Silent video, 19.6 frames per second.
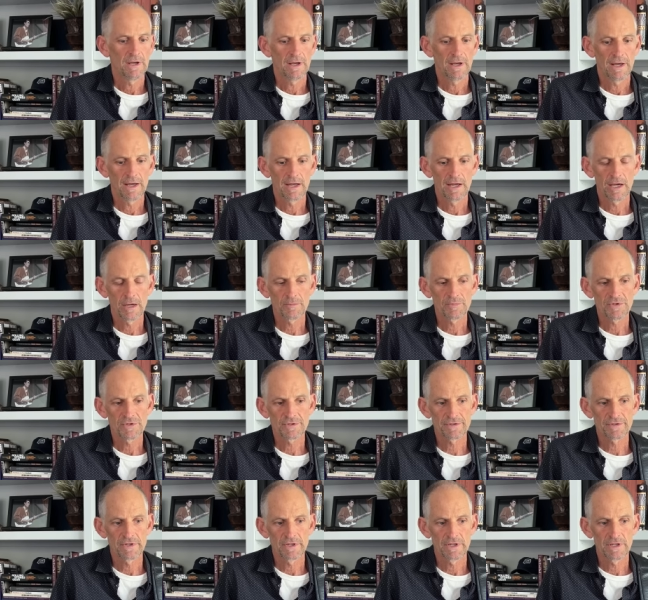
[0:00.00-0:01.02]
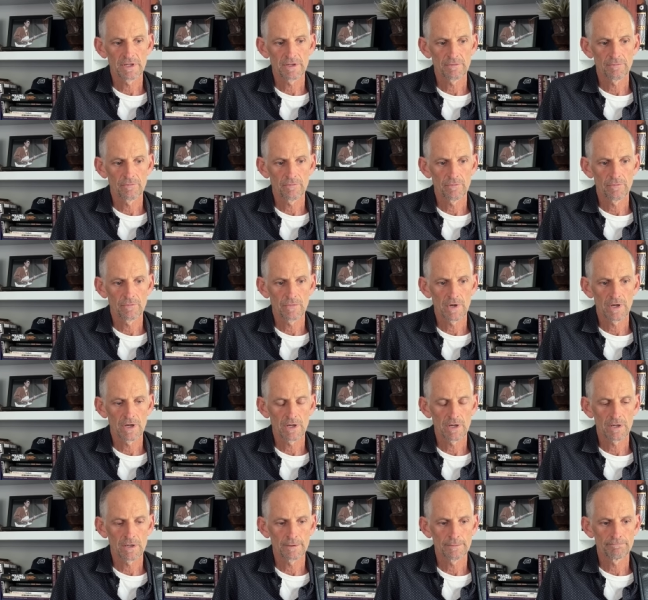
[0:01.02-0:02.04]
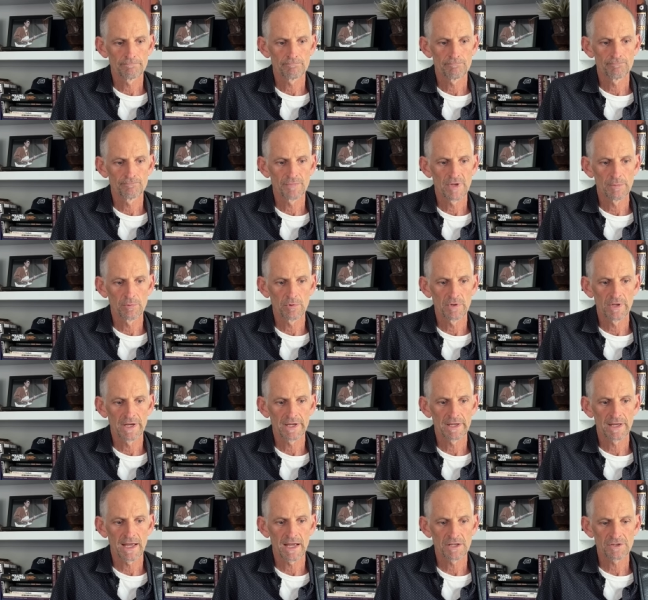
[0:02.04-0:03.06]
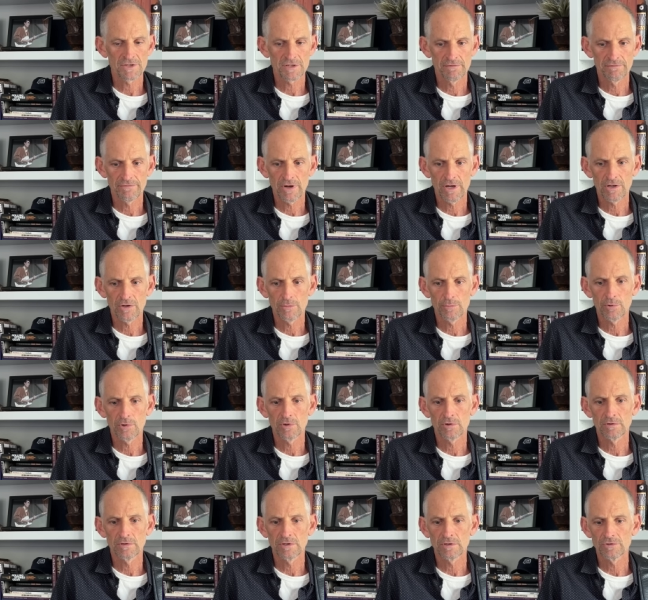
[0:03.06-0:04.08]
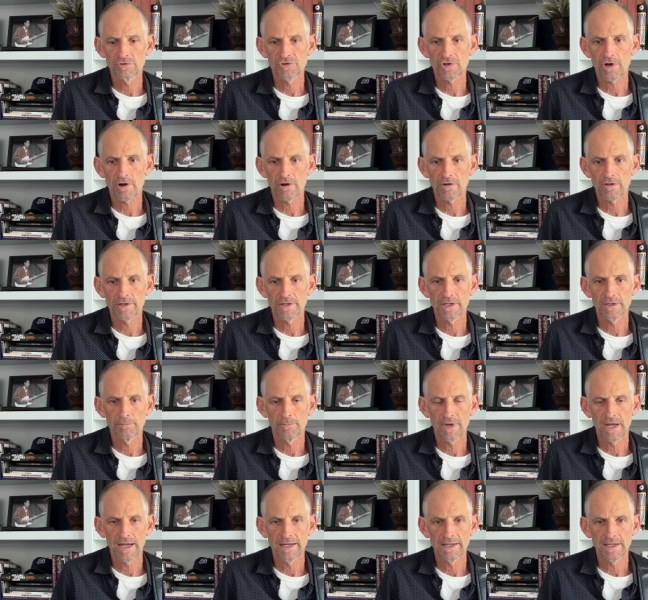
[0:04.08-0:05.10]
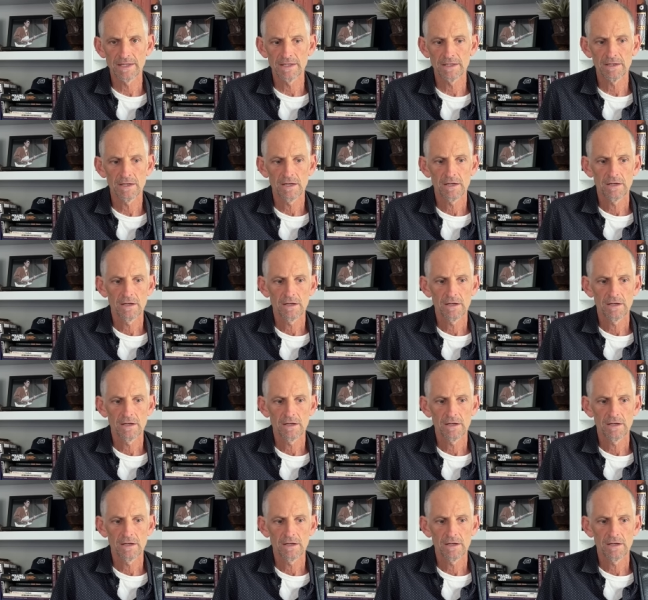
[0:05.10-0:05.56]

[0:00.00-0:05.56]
amps that uh, people like Anson Funderburgh, Little Charlie Baty